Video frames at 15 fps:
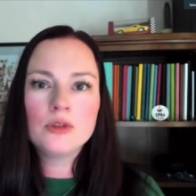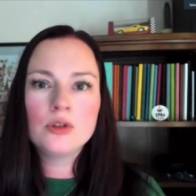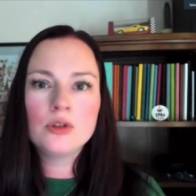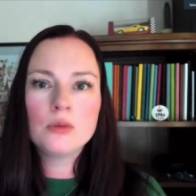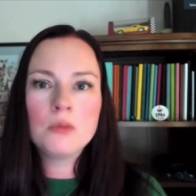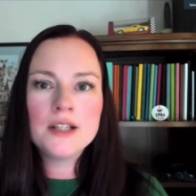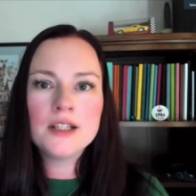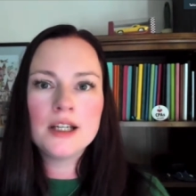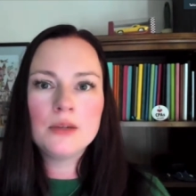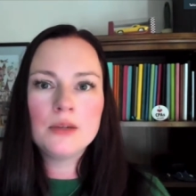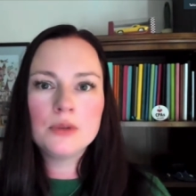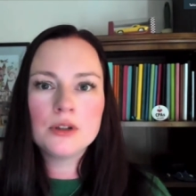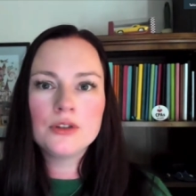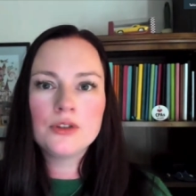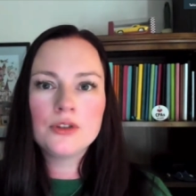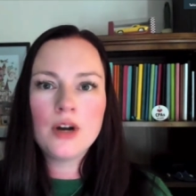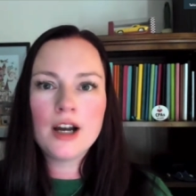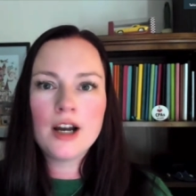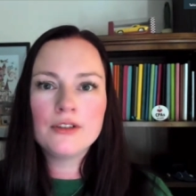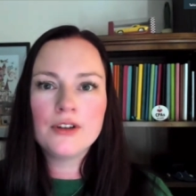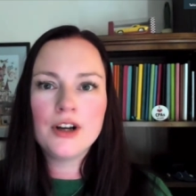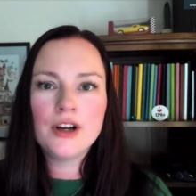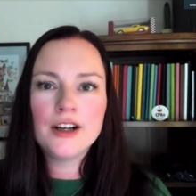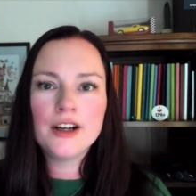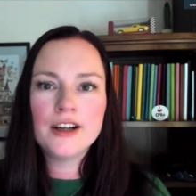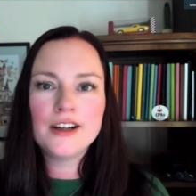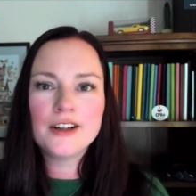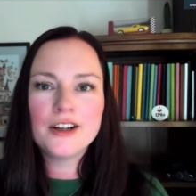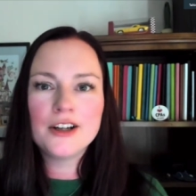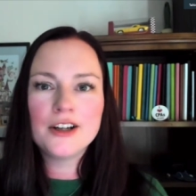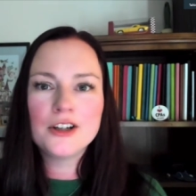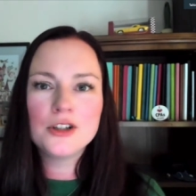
So my day would also have a